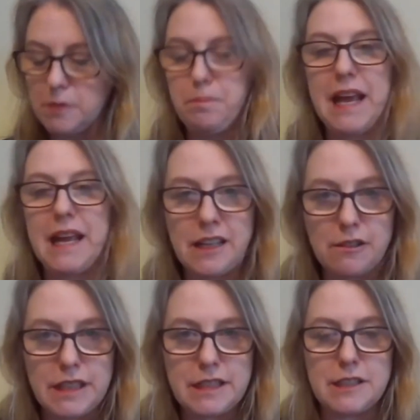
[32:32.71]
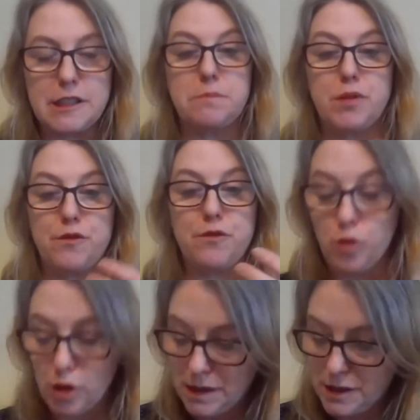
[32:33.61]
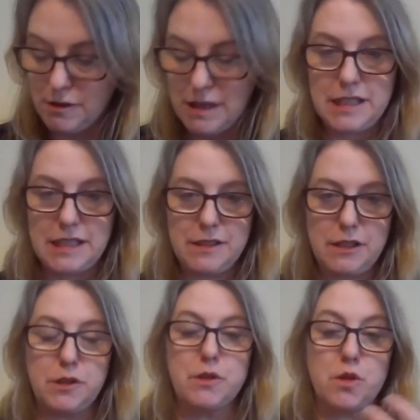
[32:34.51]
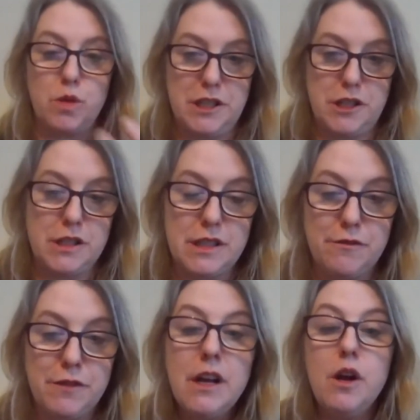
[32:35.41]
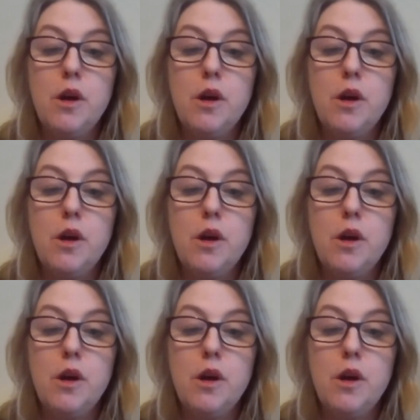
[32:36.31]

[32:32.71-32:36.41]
the pay increases and the performance ratings, you know, those questions of